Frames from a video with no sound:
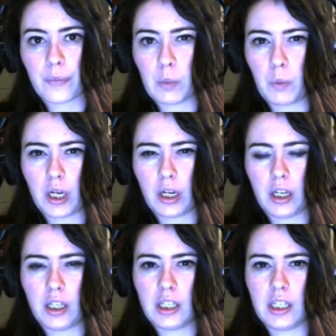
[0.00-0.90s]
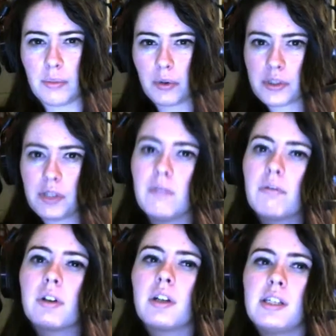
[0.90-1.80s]
where he pulls you in
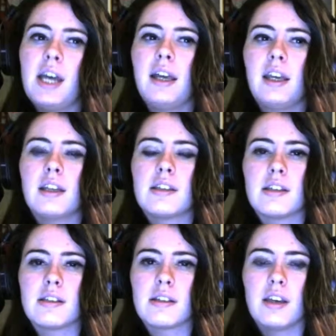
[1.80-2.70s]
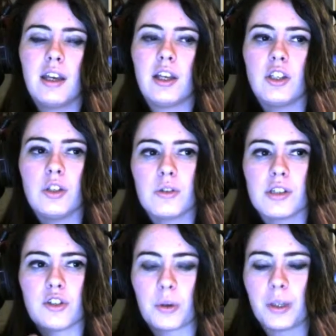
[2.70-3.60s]
for an attack and it says use
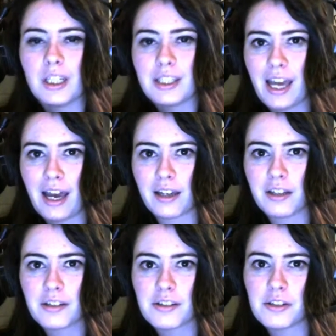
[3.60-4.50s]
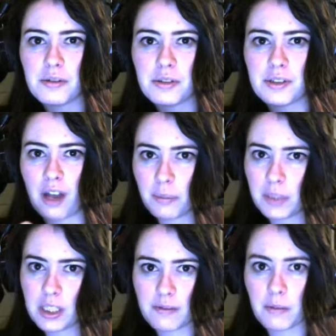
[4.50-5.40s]
a joint attack to stop
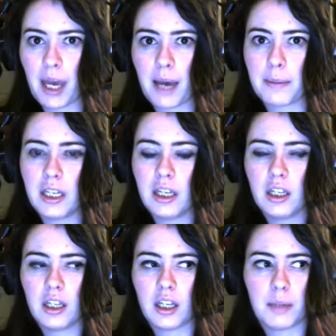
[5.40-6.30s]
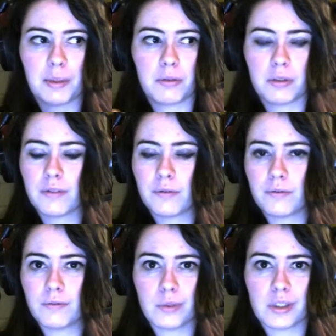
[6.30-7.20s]
this from happening, and I'm like,
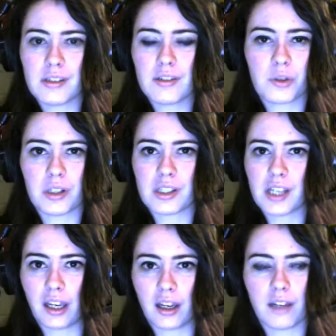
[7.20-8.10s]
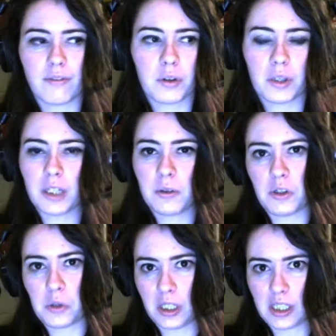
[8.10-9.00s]
what is a joint attack? I have no idea what a
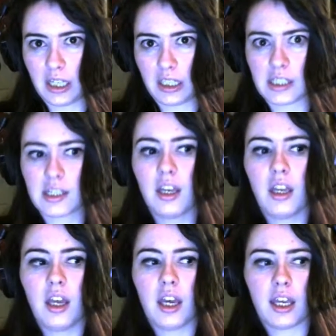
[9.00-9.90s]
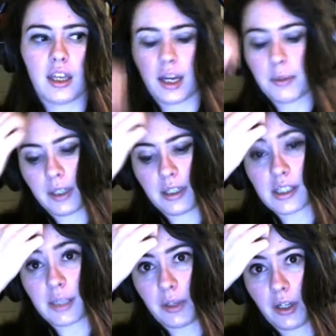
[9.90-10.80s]
joint attack is. And I played a
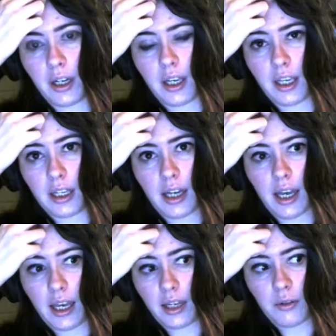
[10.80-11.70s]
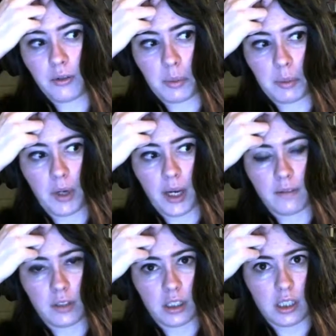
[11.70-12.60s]
summoner and I don't remember
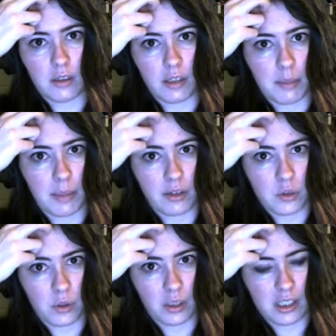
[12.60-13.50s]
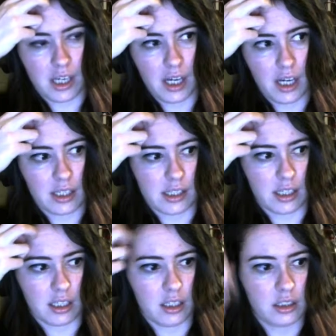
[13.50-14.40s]
ever hearing about joint attacks.
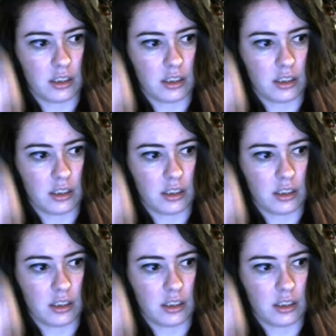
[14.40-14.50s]
Like,